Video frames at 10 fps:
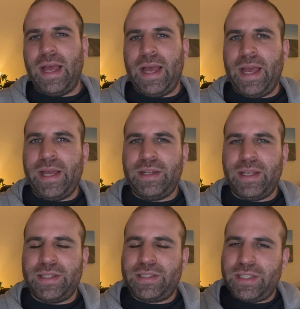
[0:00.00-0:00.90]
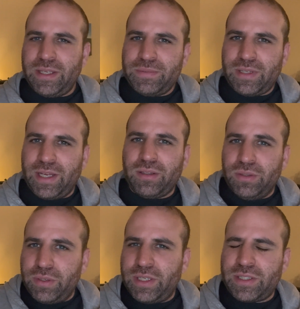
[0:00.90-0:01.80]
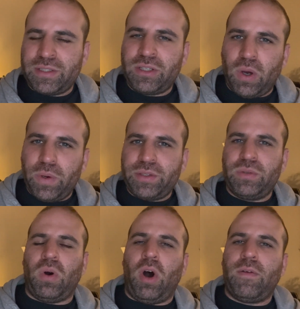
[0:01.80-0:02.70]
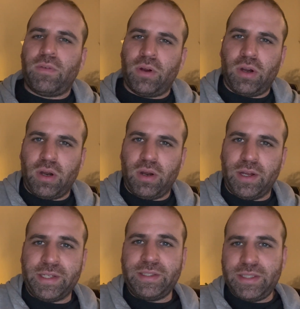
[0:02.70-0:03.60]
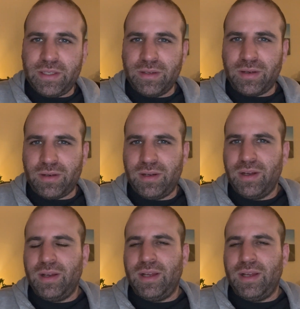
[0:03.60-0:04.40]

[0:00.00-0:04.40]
And it seems like Lukas is going to offer her a deal